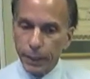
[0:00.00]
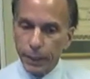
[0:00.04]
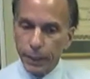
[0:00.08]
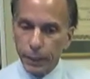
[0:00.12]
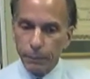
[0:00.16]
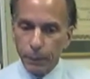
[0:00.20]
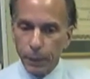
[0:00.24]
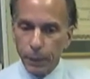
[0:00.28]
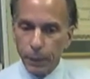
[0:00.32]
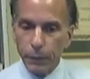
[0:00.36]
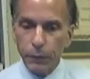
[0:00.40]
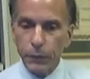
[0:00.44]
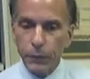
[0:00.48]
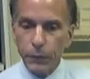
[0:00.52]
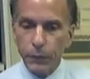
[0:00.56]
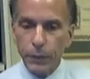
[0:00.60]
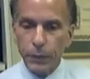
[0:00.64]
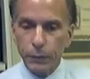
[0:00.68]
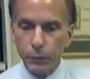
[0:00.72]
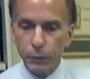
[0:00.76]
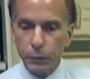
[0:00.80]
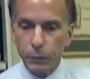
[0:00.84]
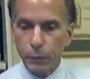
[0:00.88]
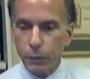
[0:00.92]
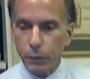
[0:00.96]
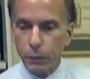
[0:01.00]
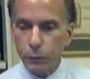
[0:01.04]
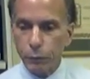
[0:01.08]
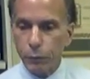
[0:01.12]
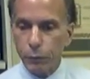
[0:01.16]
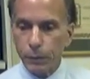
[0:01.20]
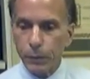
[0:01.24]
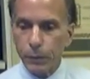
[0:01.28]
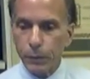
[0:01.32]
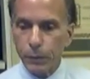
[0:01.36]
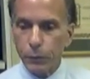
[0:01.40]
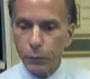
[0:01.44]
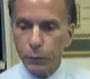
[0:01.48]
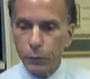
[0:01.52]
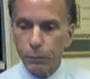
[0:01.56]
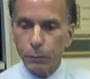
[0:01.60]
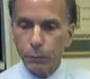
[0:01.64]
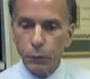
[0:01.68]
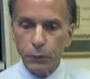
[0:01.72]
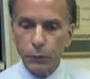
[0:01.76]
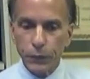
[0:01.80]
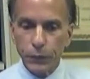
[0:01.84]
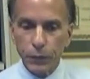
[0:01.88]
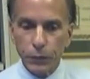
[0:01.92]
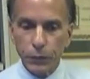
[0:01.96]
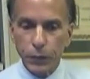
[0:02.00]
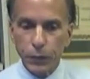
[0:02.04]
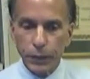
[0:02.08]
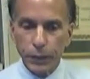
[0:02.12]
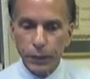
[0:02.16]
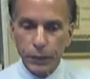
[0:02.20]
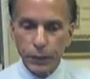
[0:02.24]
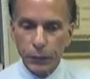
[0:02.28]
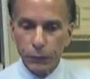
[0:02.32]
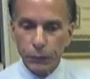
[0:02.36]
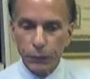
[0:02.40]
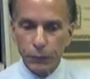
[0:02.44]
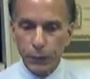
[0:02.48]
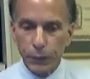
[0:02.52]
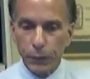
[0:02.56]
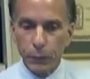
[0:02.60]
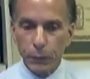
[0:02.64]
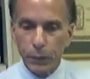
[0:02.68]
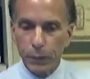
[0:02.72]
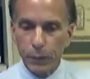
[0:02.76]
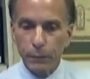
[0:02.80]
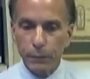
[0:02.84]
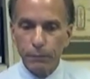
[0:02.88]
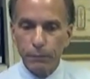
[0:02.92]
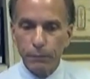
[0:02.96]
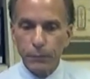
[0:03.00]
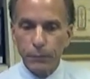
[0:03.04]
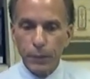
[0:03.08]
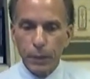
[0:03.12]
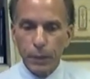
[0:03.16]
to help others and to contribute to moving science forward.